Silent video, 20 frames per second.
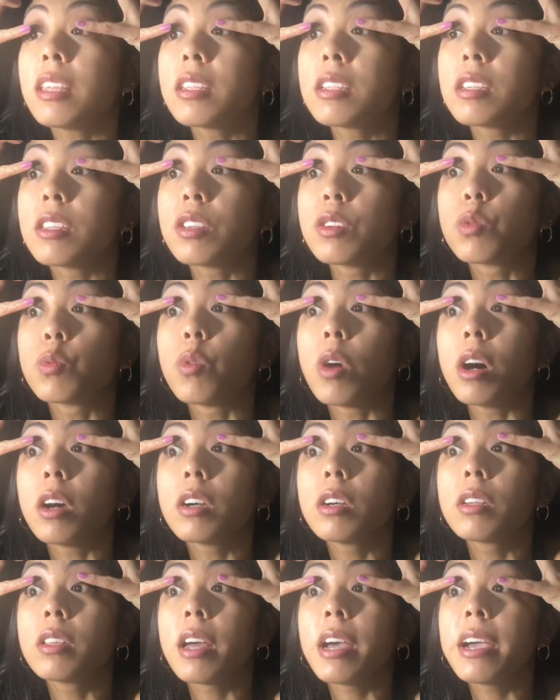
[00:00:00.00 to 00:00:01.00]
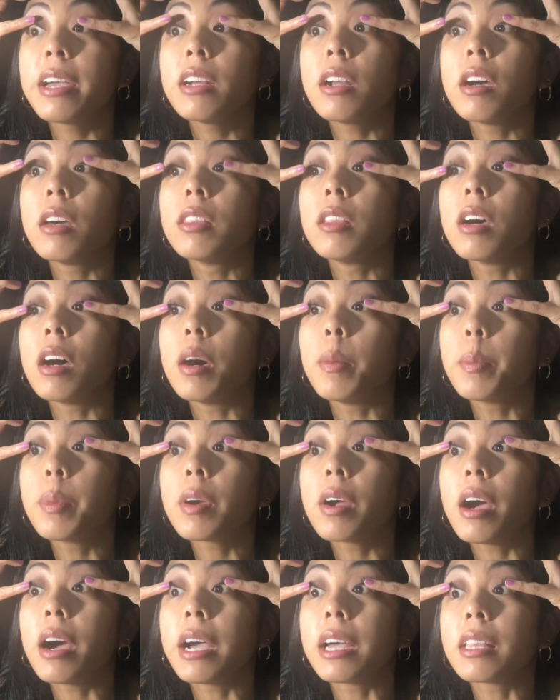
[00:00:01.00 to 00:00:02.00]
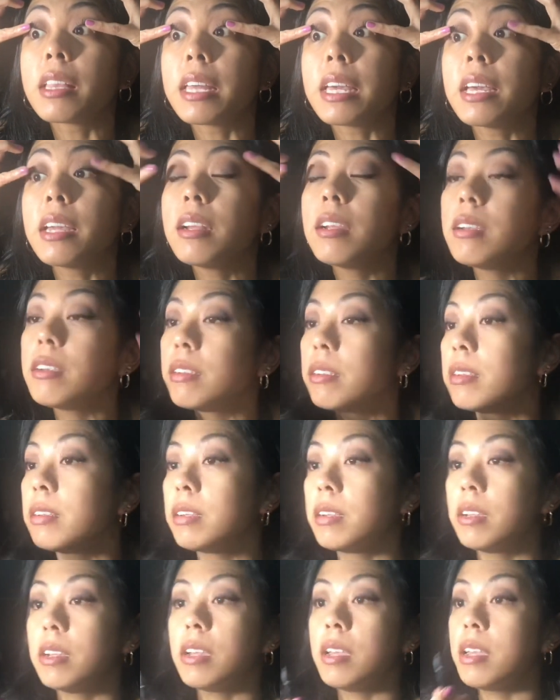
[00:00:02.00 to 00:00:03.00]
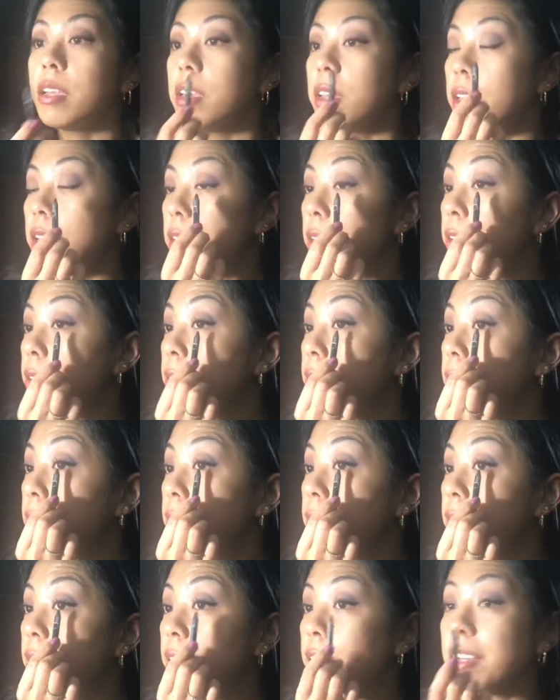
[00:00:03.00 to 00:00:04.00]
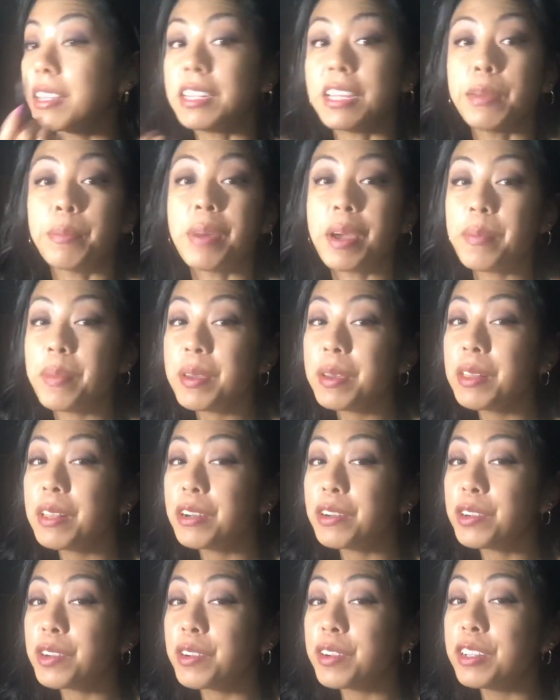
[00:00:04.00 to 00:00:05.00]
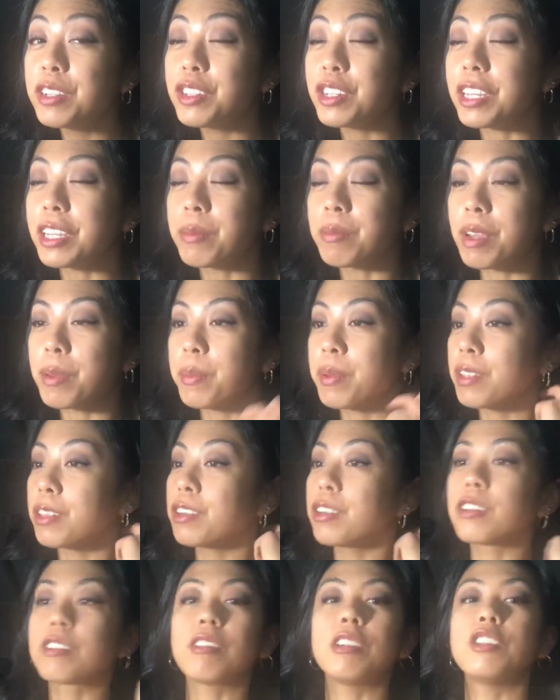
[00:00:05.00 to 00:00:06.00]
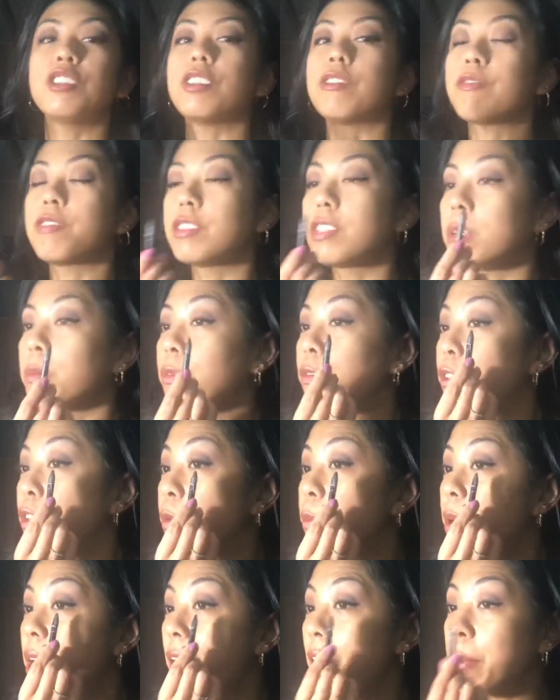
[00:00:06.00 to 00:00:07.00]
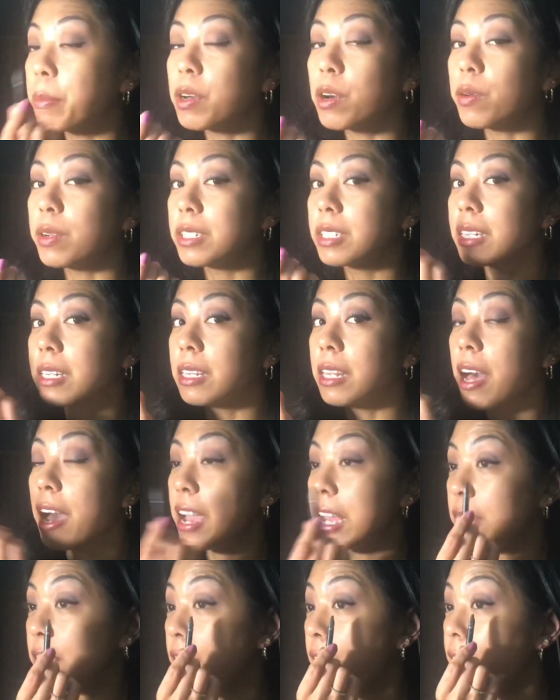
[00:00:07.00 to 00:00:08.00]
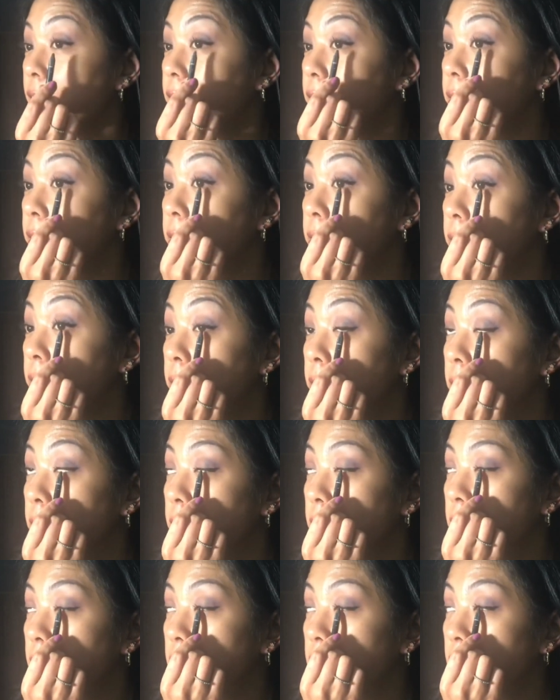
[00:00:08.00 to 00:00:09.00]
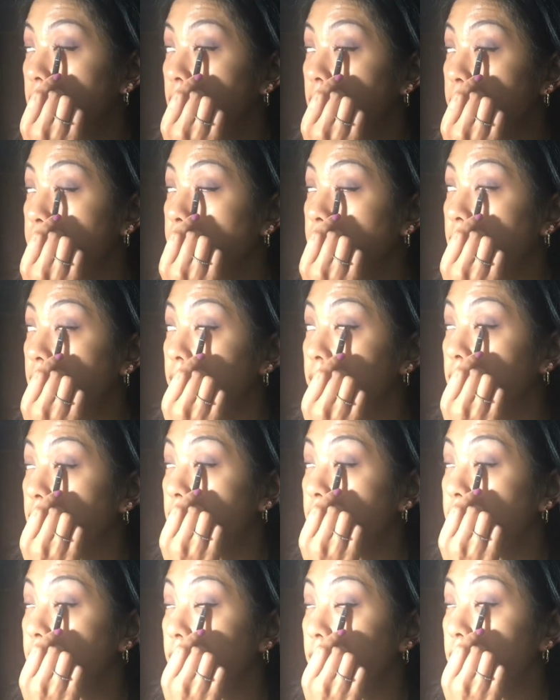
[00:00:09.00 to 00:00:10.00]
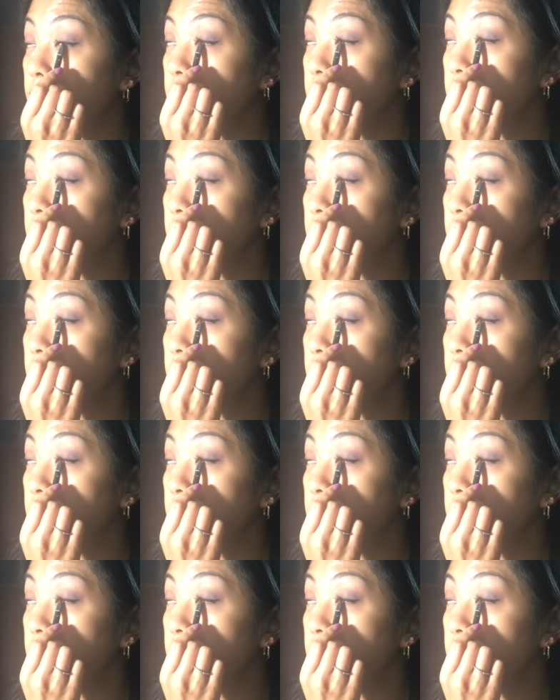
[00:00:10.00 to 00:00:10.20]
to this waterline on the upper eyelid. And it might be a little cringy for some of you, but I'm going to line that. I'm going to apply liner.